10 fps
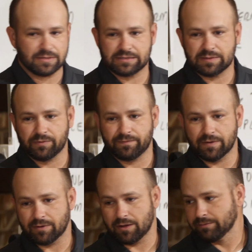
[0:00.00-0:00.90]
with a simple
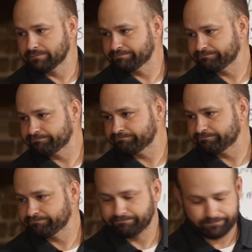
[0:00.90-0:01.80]
phone call.
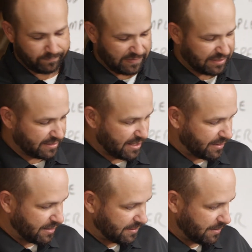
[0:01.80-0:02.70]
It's
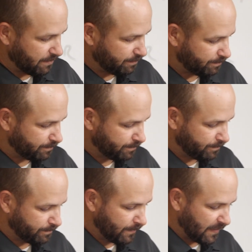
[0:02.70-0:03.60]
that easy.
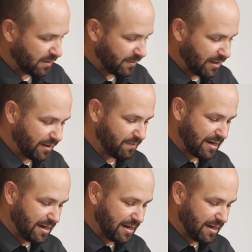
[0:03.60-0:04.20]
Now, it